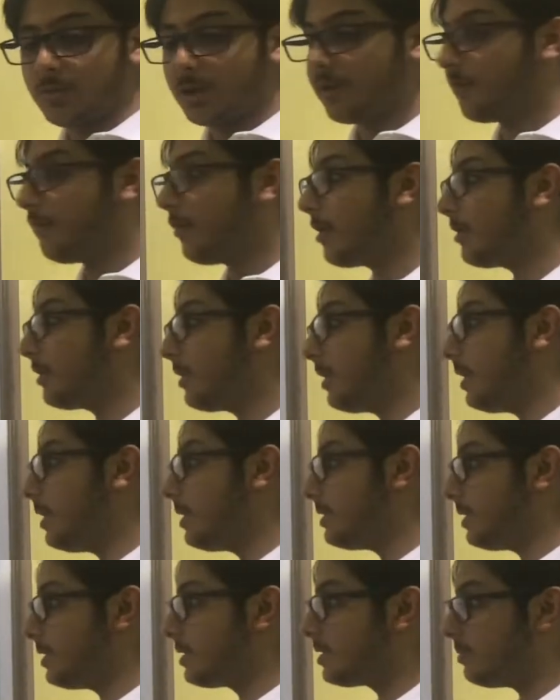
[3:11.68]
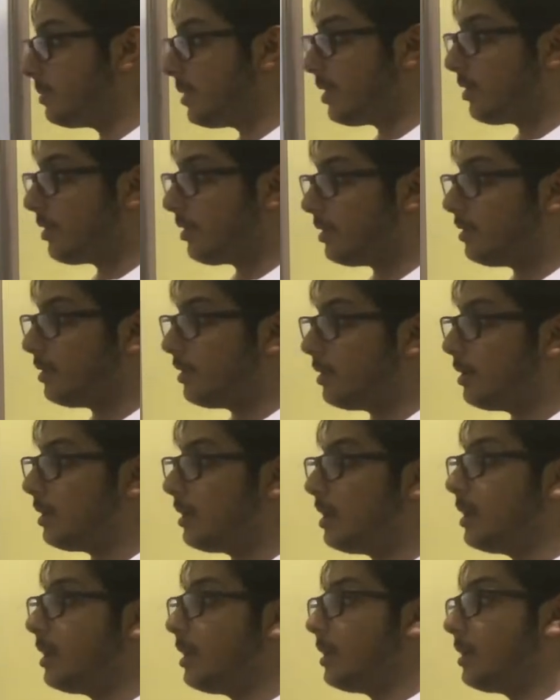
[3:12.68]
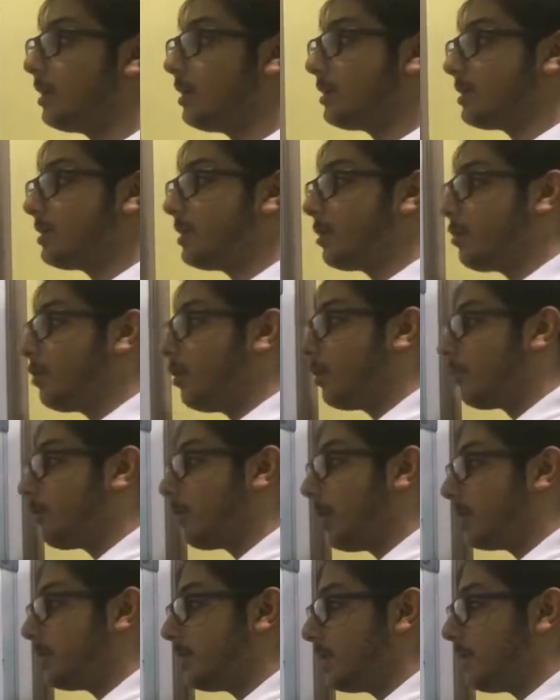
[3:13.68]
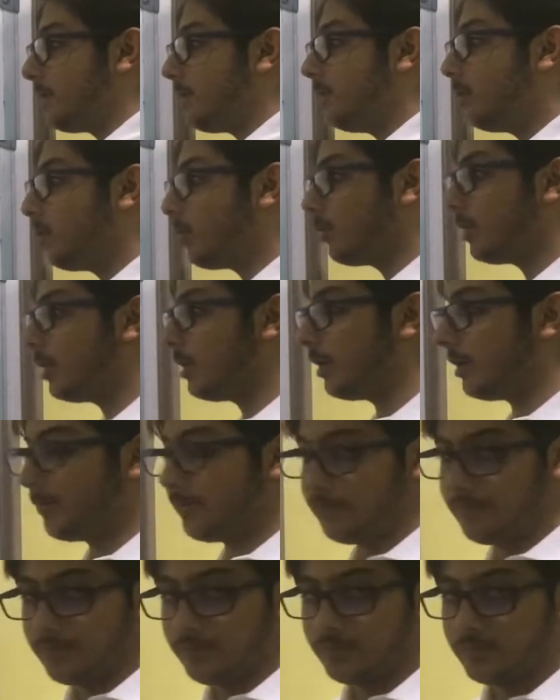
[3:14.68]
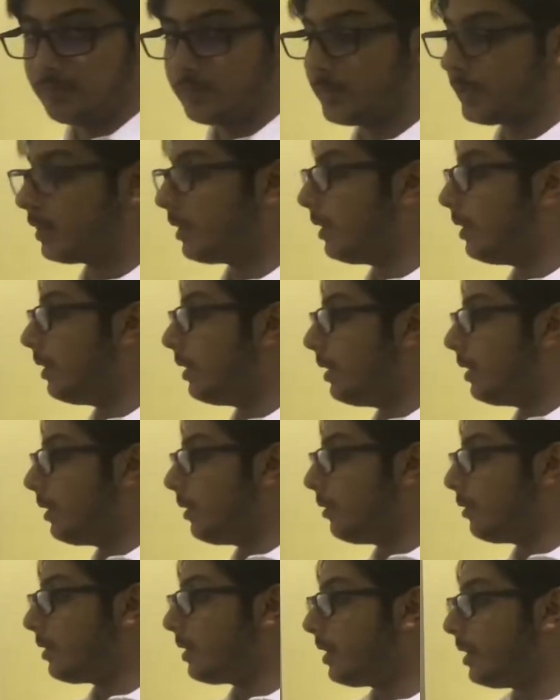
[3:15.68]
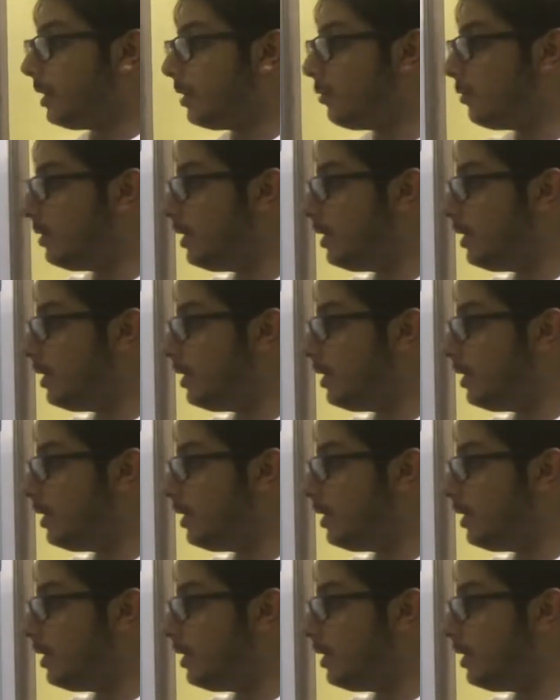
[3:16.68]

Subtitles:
by far the easiest method is the quadratic formula. Okay, you